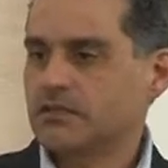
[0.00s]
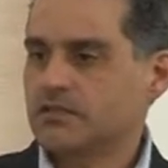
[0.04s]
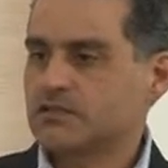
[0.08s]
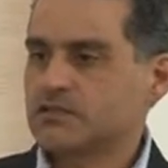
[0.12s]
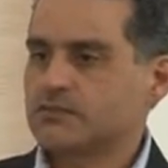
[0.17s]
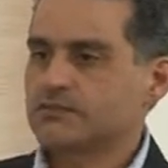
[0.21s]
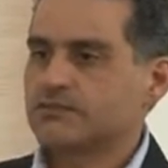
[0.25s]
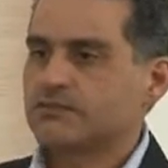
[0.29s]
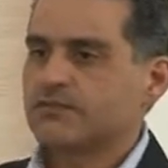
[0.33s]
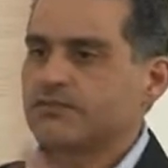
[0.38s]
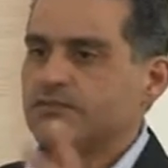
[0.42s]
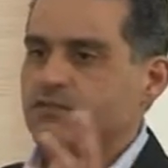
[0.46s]
is
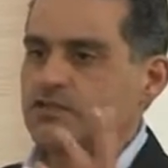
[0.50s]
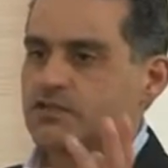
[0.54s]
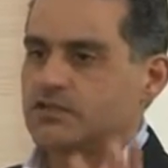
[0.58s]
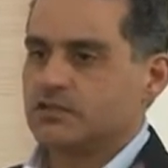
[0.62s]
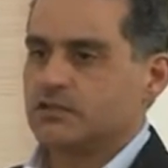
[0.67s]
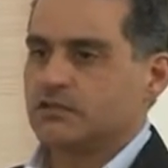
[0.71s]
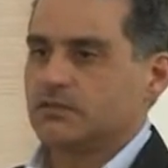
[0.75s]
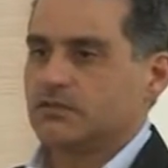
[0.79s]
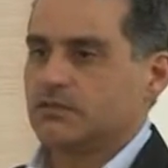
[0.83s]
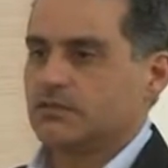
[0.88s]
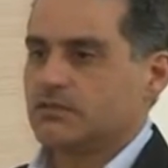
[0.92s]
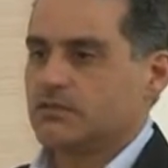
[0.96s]
a provision.
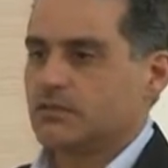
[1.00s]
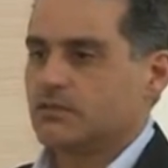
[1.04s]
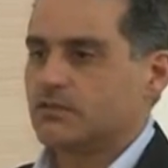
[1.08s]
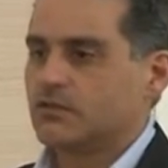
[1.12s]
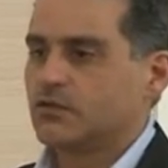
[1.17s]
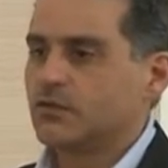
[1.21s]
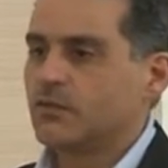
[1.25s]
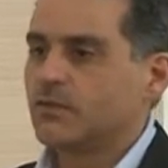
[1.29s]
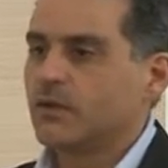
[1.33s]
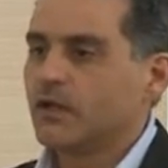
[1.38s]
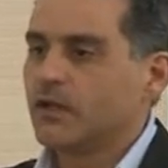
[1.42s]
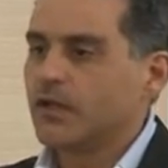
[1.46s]
It's a
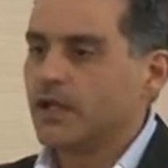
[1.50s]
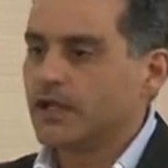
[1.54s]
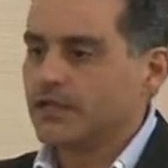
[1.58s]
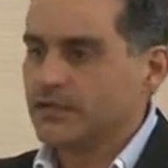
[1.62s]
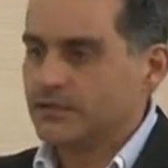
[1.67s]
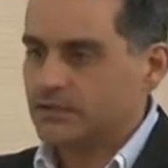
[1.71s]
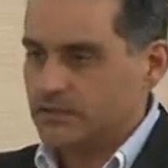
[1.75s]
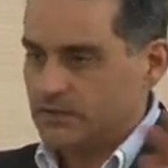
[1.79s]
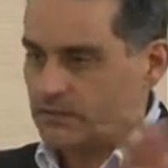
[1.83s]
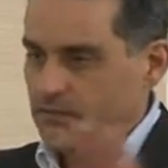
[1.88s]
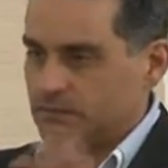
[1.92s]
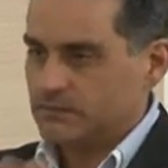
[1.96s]
global
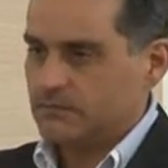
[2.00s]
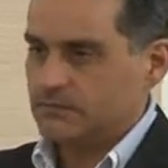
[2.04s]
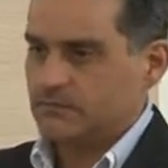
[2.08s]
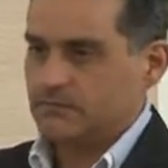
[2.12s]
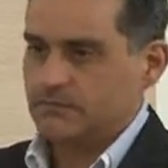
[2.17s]
idea.